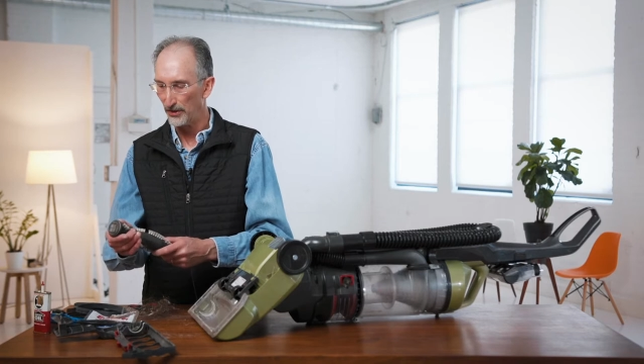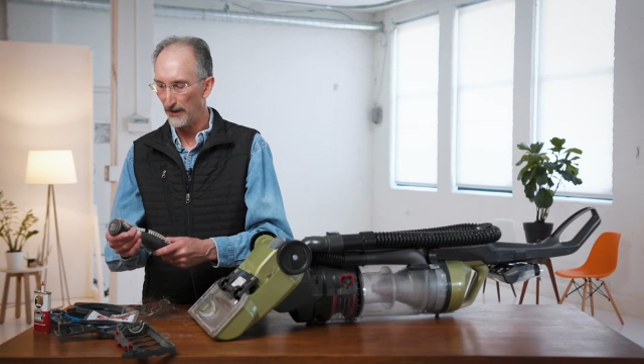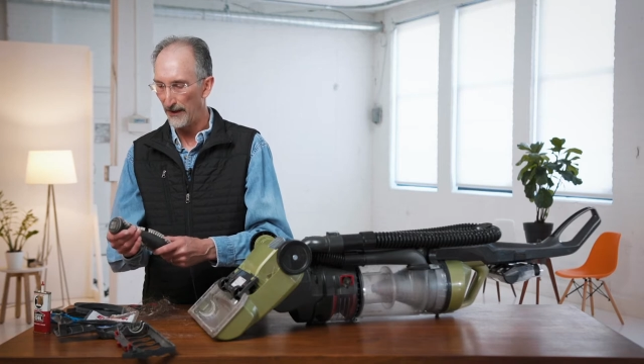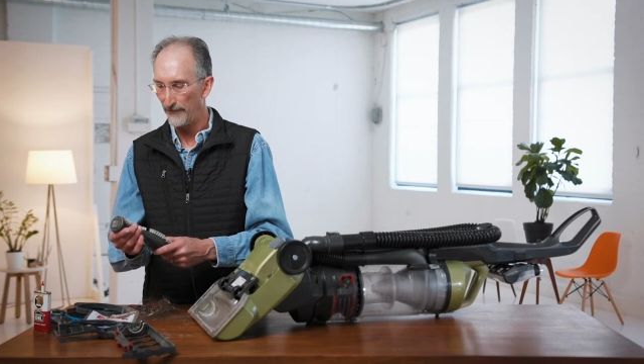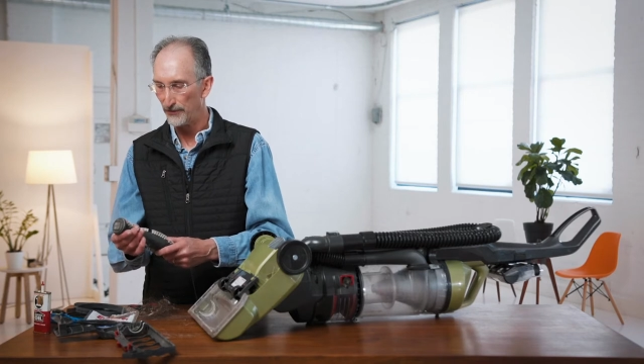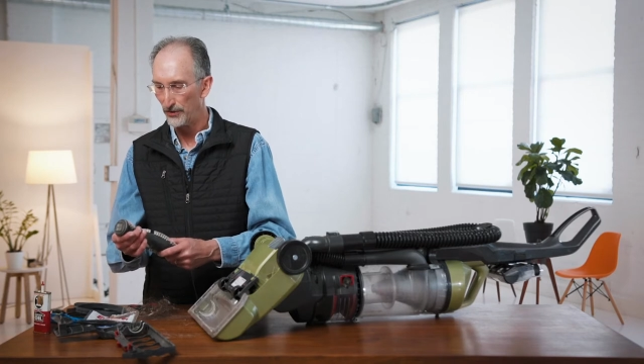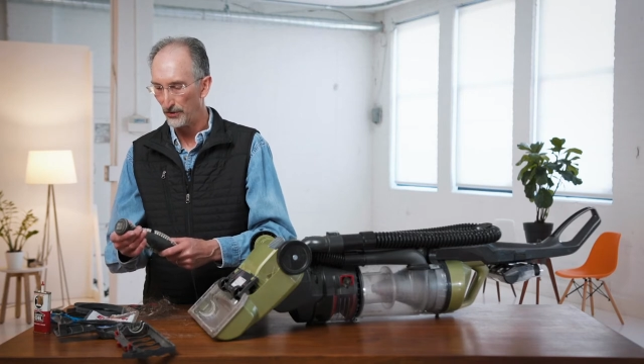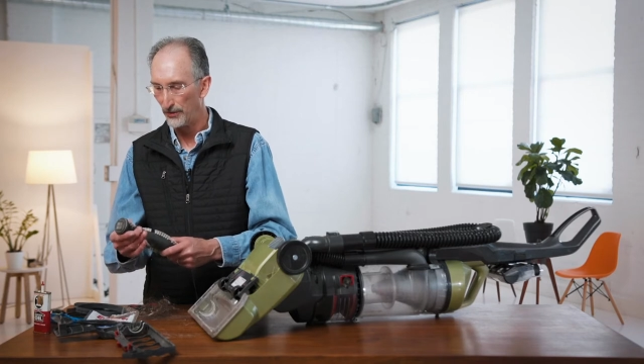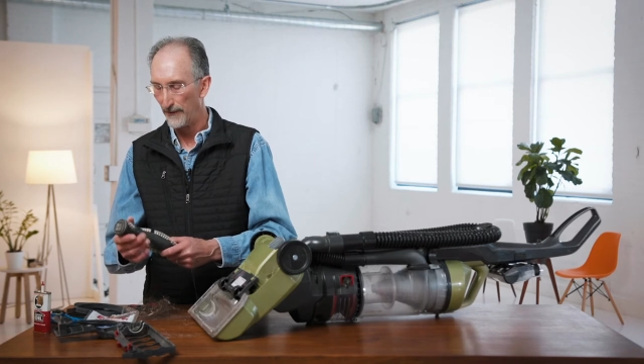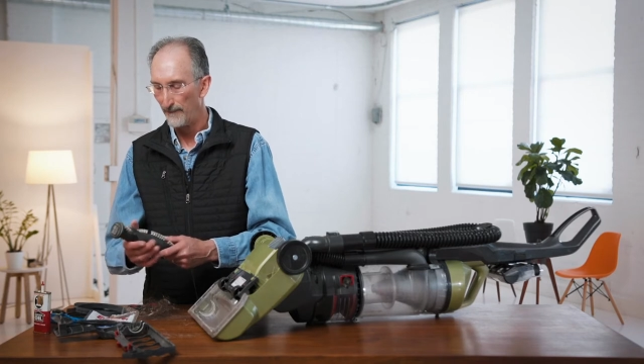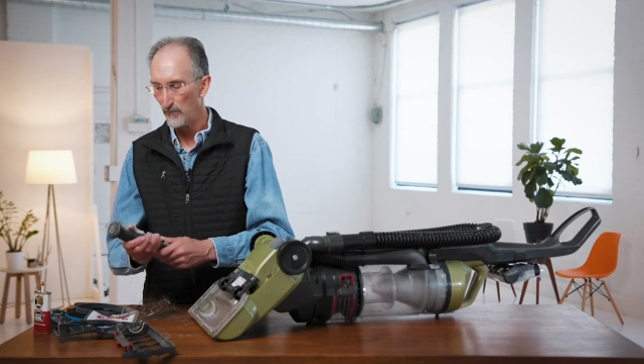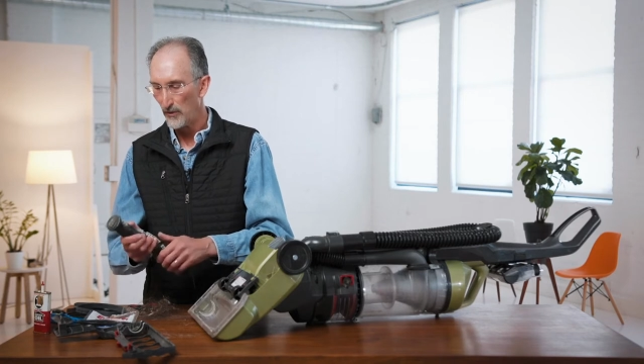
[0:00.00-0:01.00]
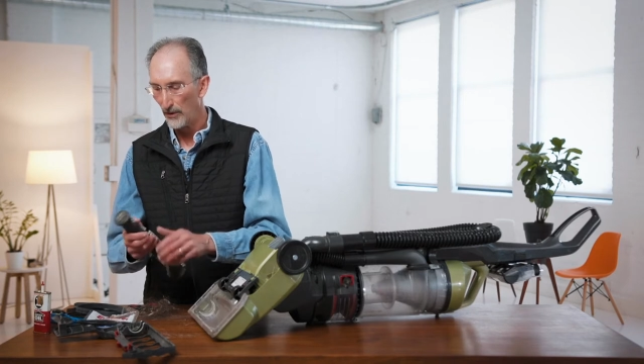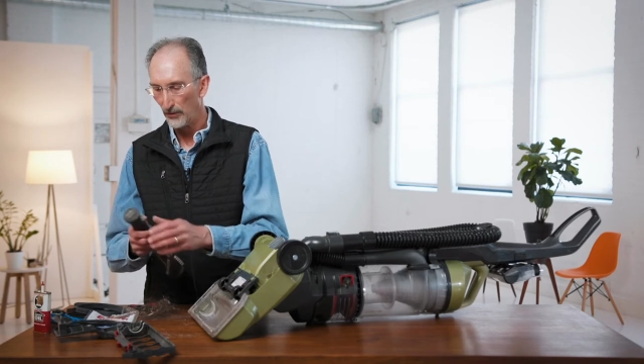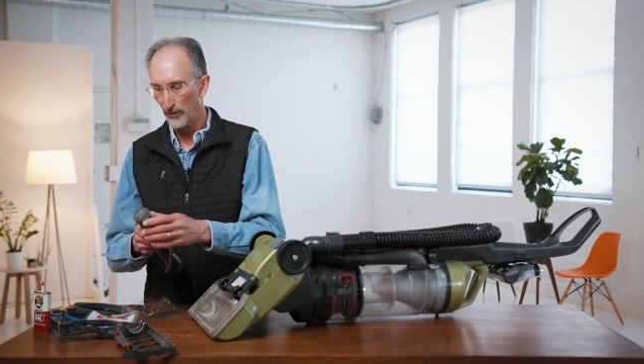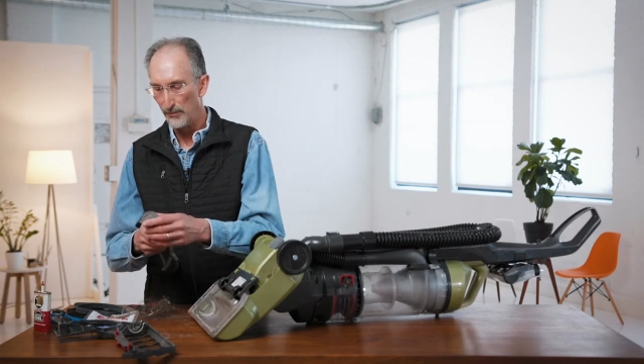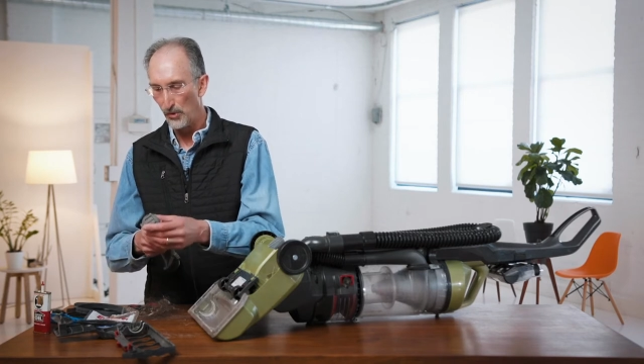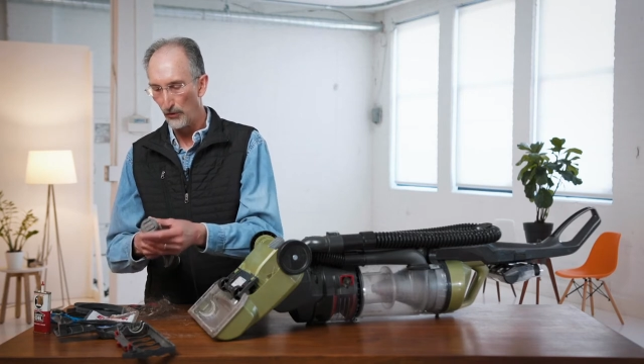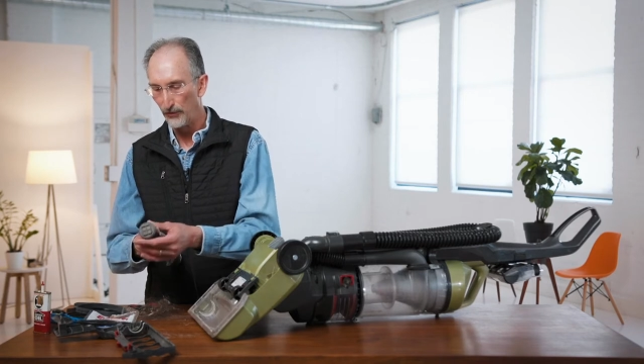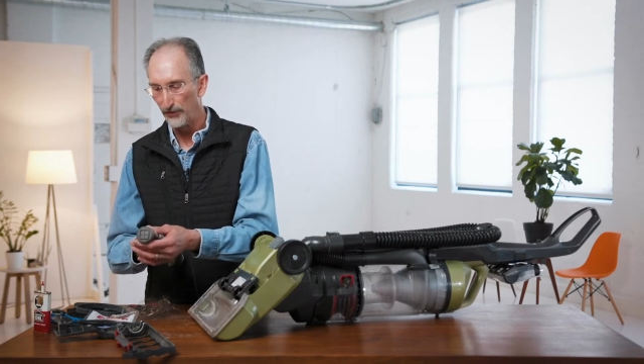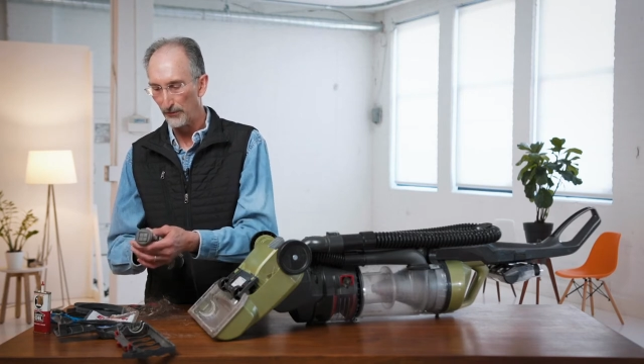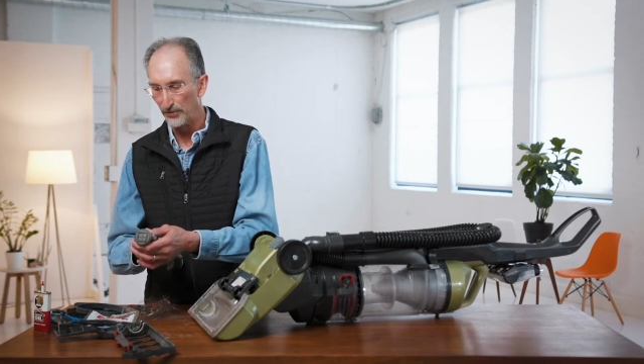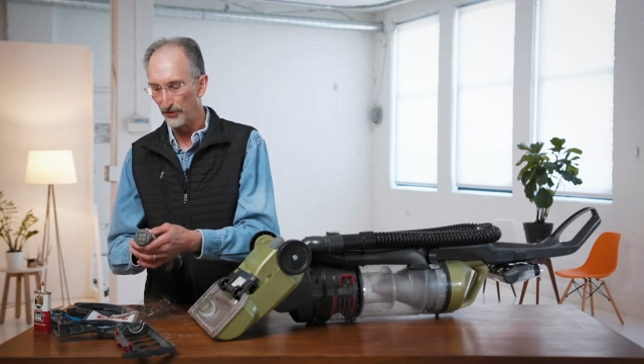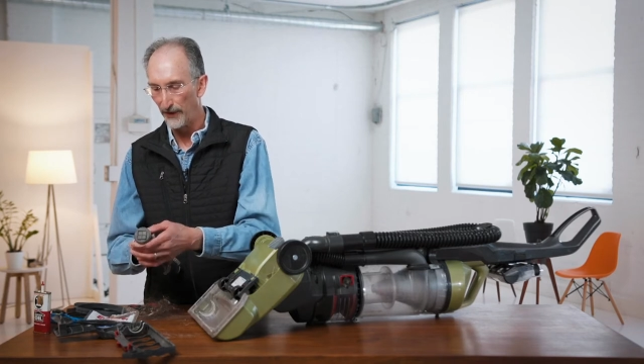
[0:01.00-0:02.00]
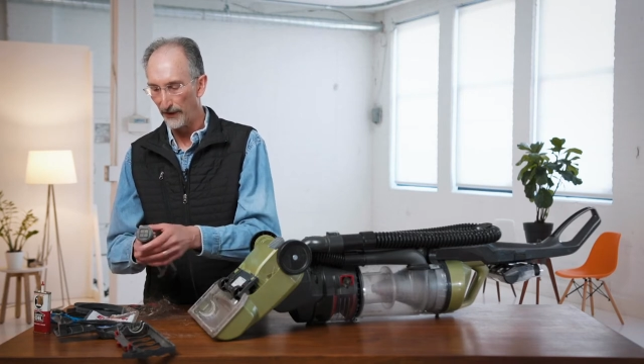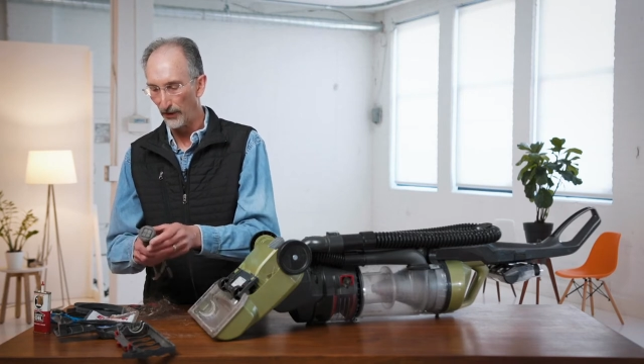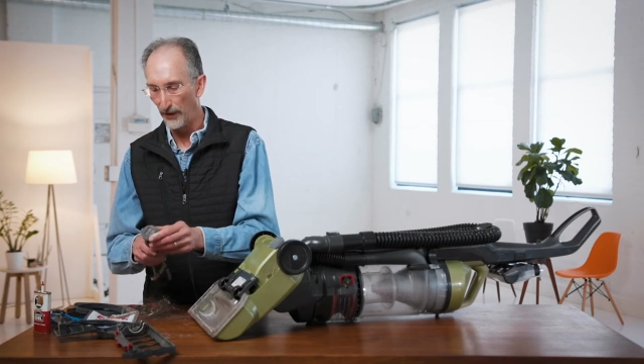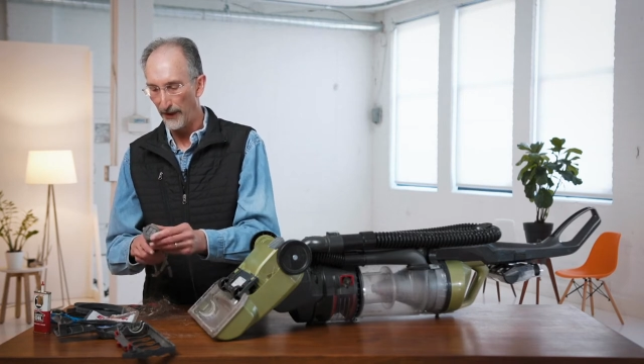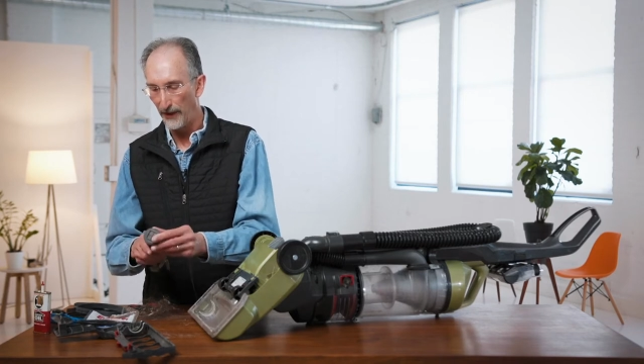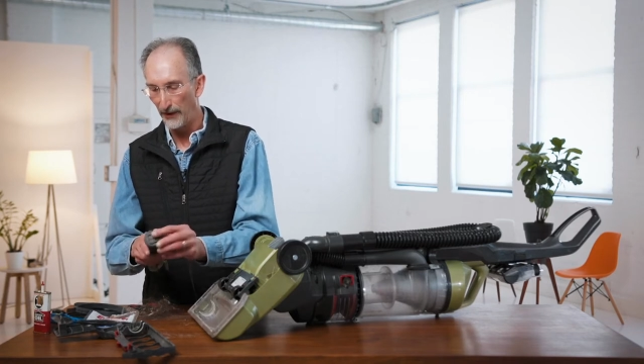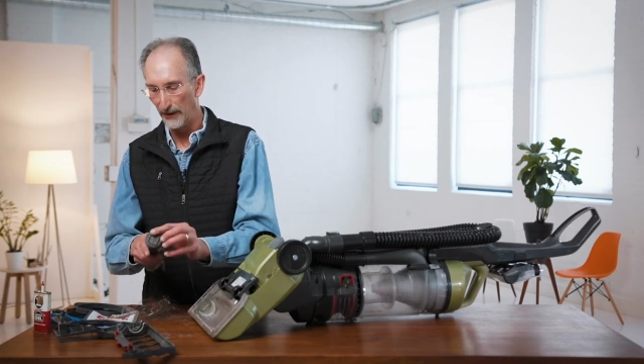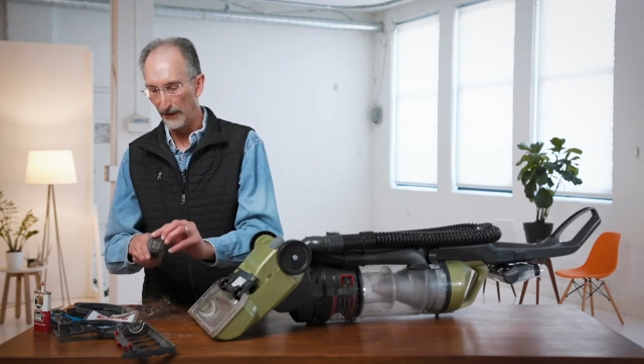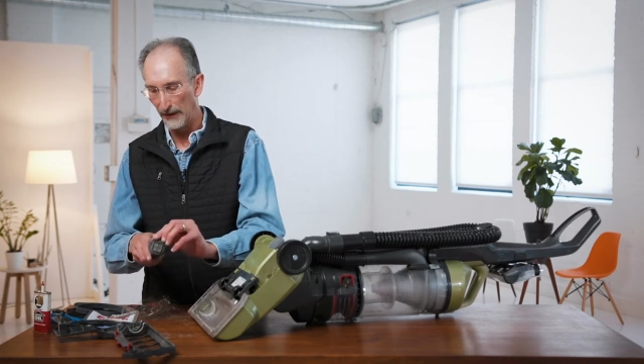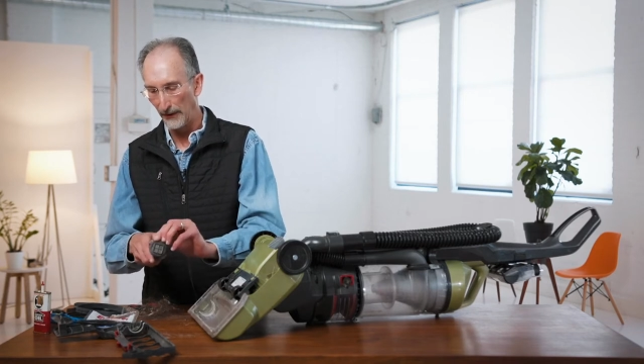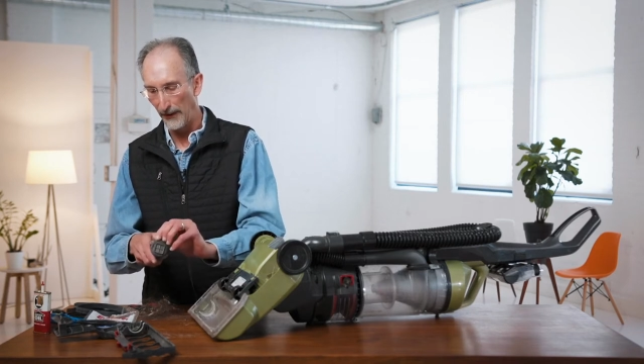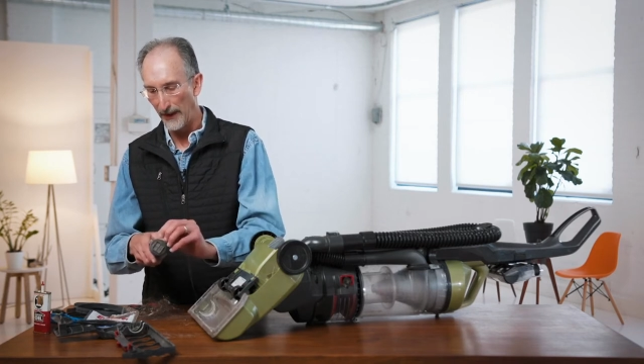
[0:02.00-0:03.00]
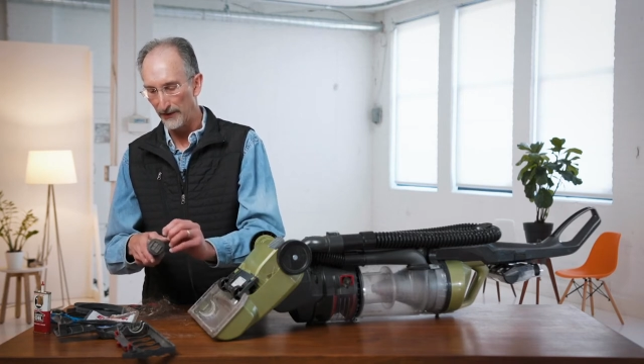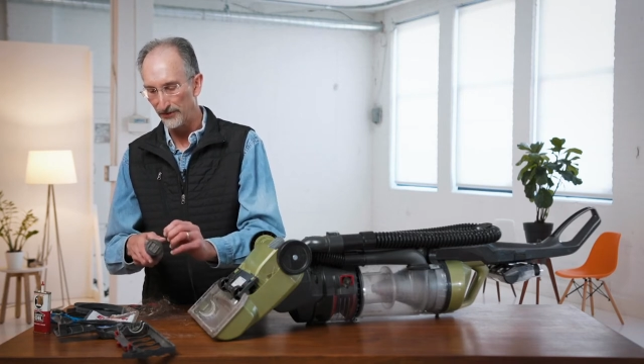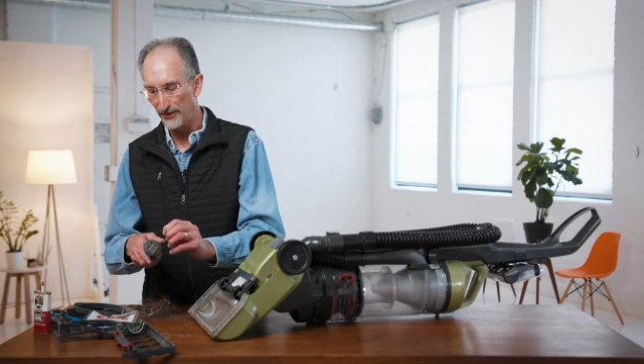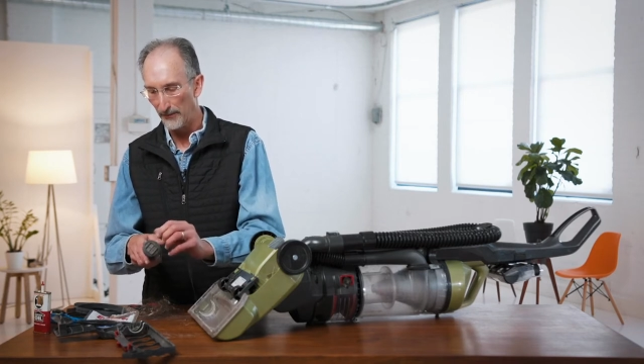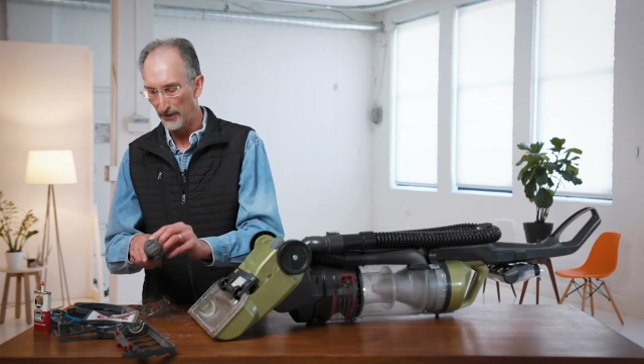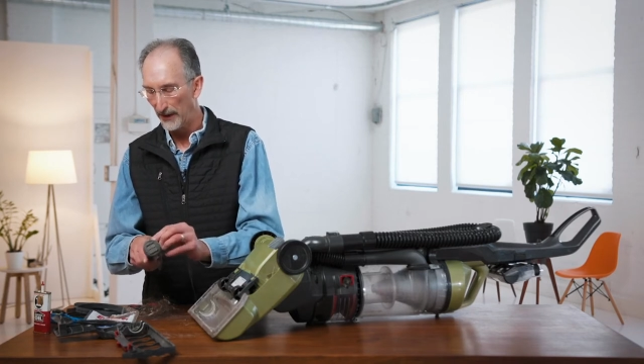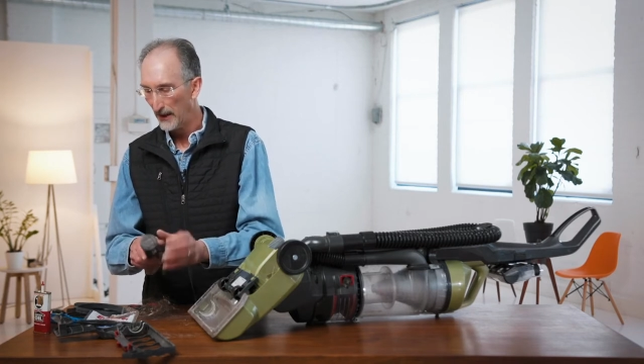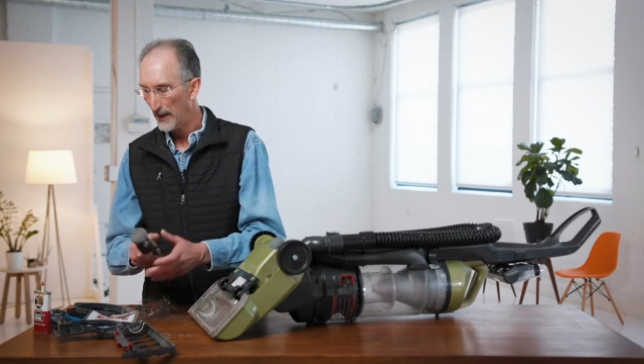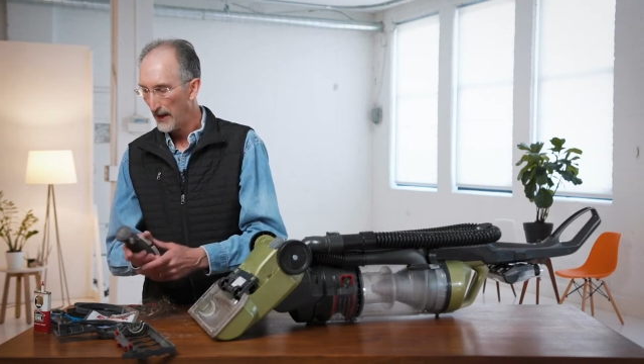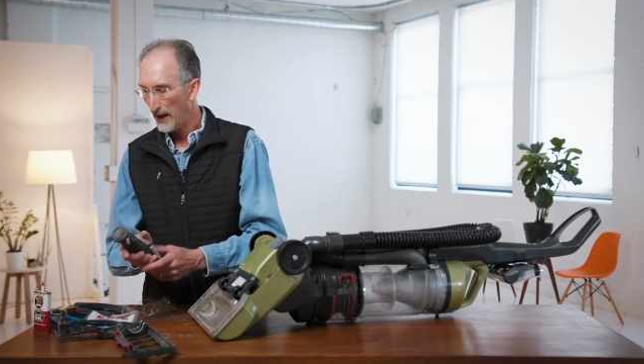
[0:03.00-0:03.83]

you'll have to remove some string or hair out of that assembly,